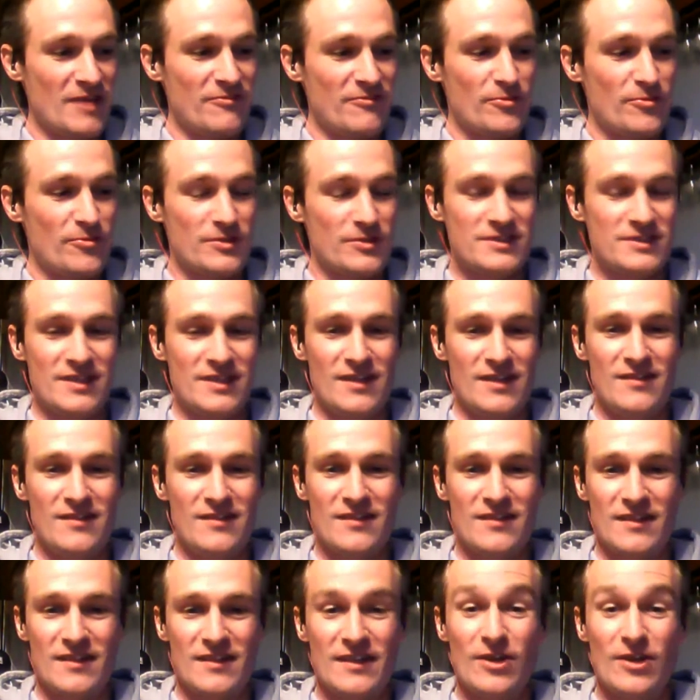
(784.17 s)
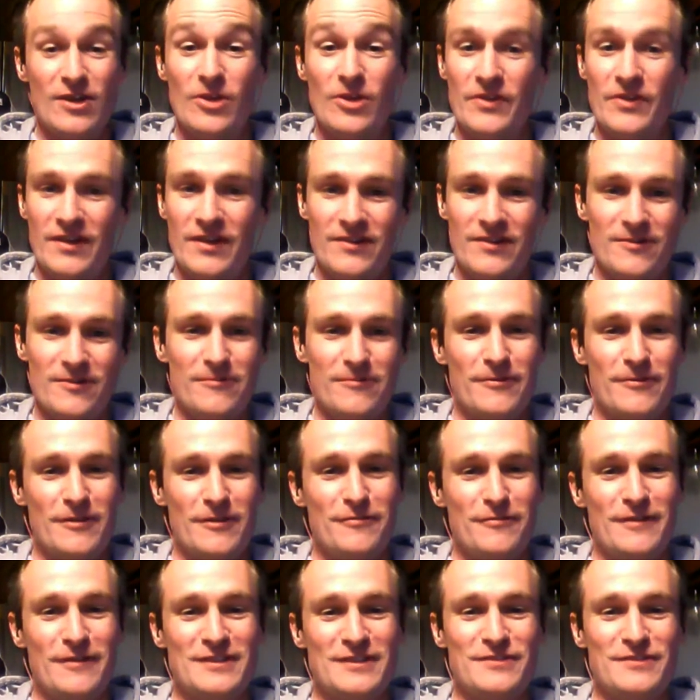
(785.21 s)
and then all the other fun festivals you
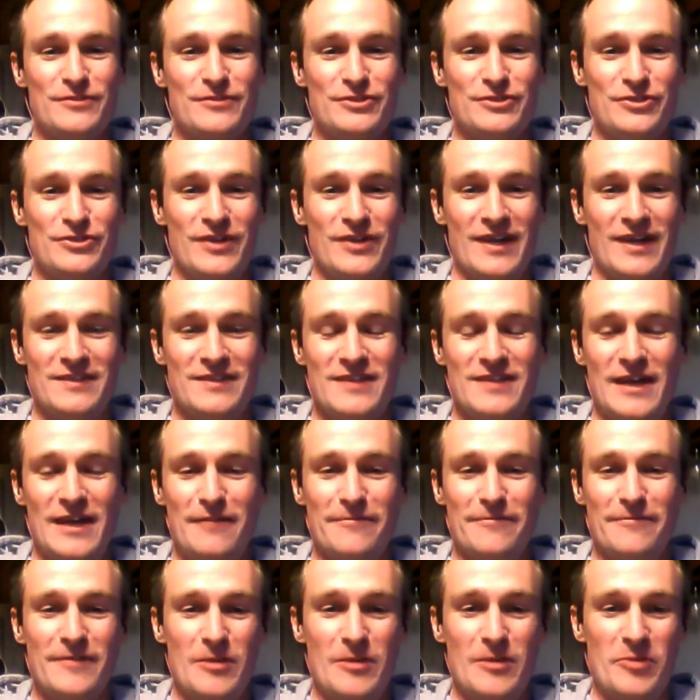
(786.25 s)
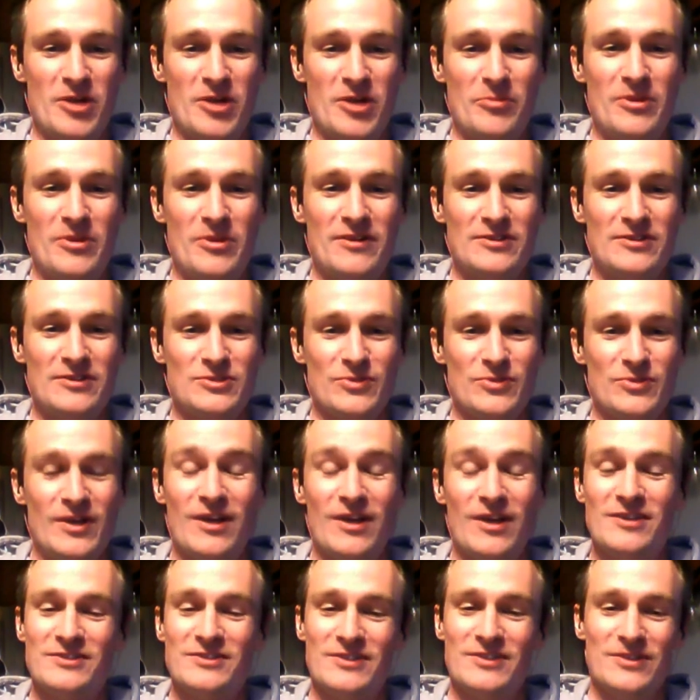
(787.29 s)
guys have coming up here as well.
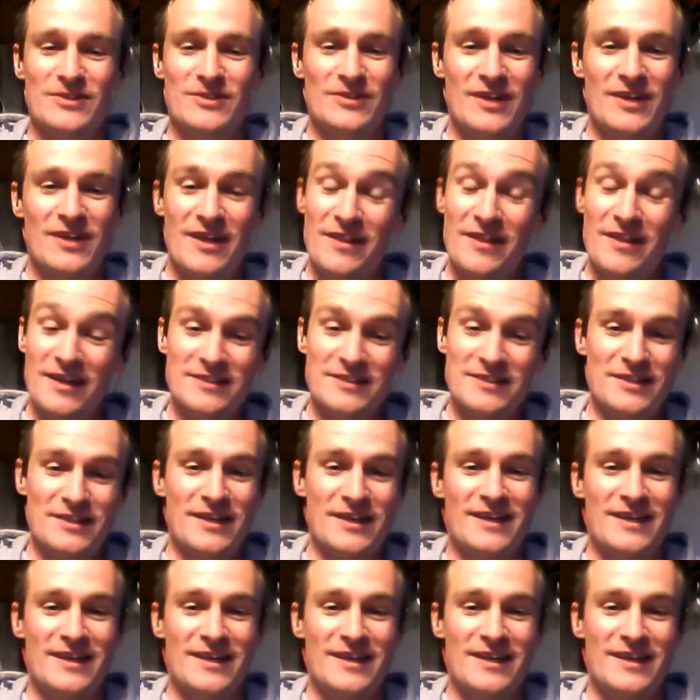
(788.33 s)
So thanks again.